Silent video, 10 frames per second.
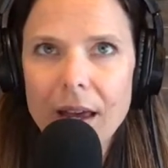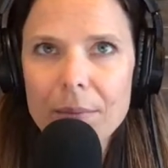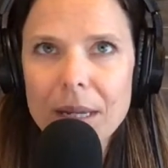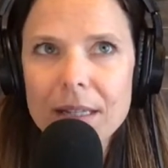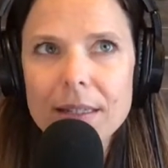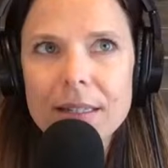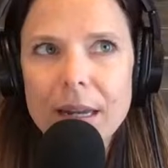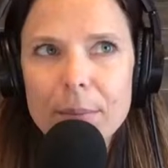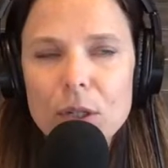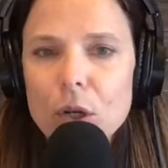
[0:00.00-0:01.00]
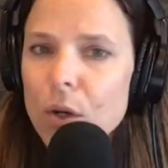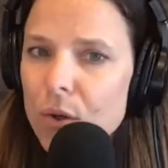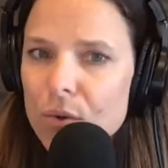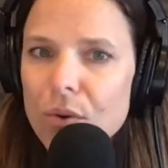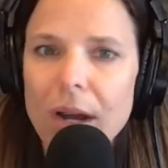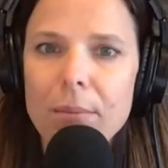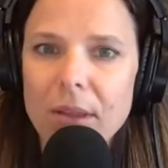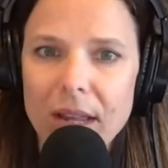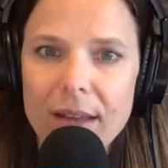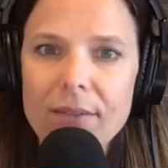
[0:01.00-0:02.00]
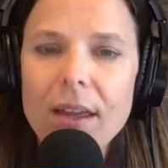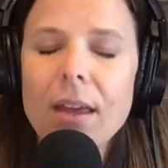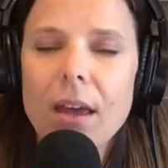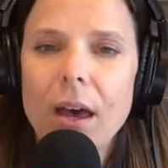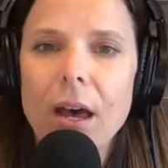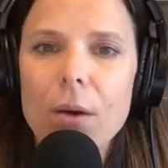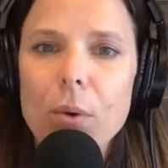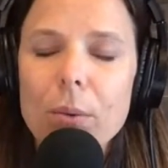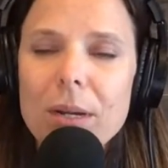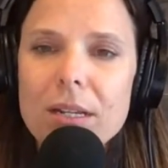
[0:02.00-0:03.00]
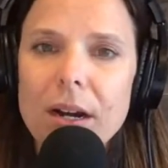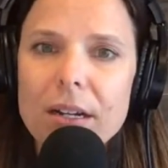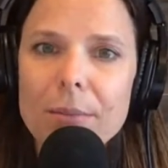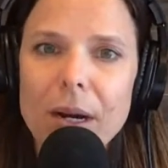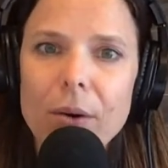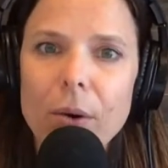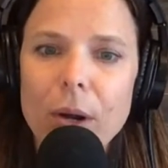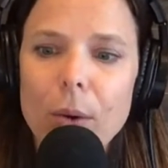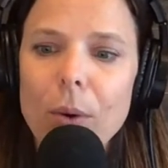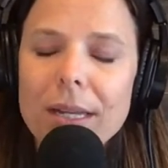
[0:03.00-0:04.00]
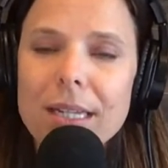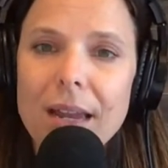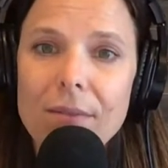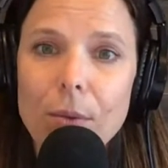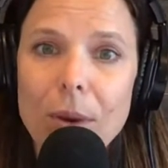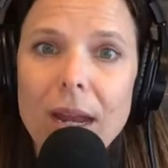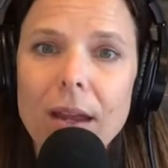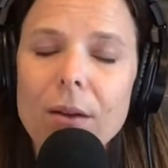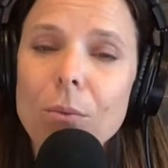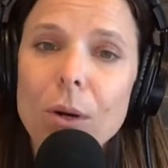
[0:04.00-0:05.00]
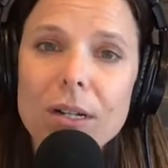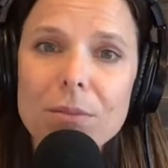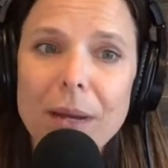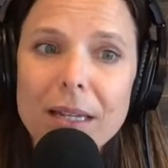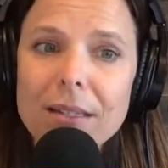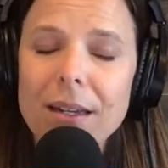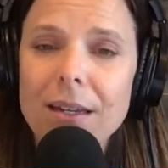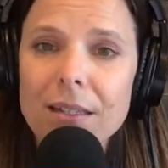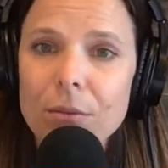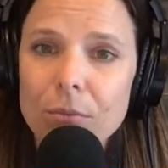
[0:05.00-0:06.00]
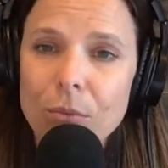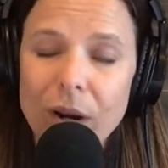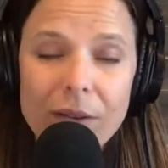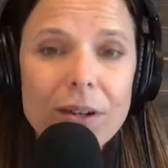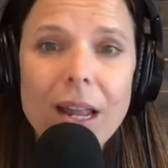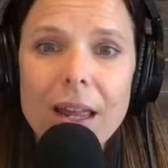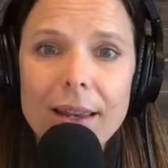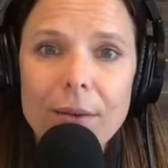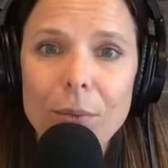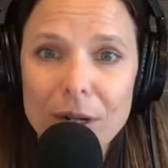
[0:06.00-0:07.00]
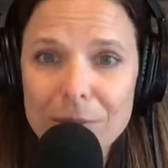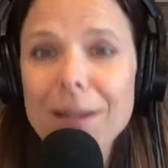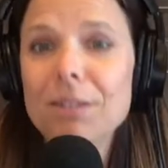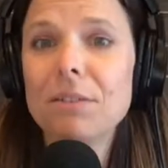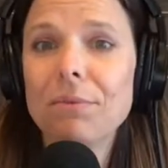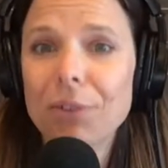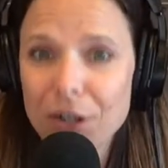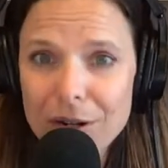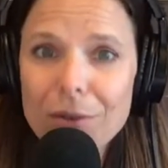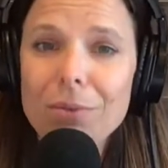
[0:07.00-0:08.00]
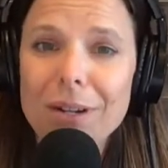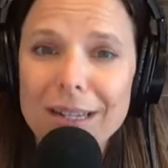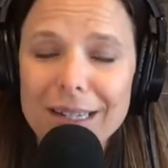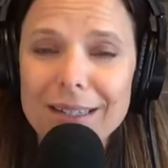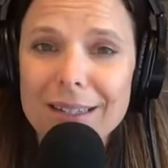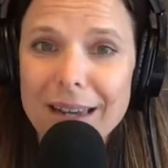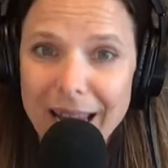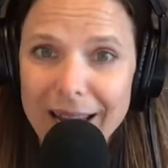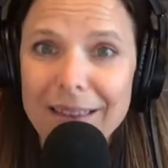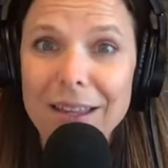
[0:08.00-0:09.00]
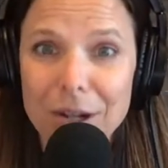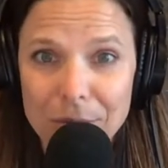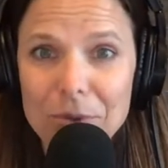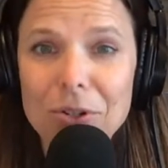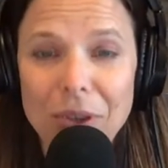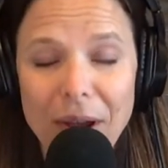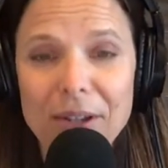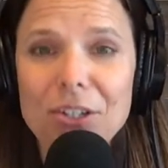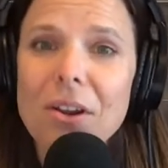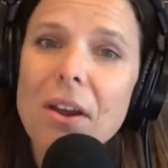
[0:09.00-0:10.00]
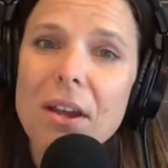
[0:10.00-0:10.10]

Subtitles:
in step 2, I believe, where we talked about, okay, what day of the week works best? And it's whatever day works best for you is the day that you should launch.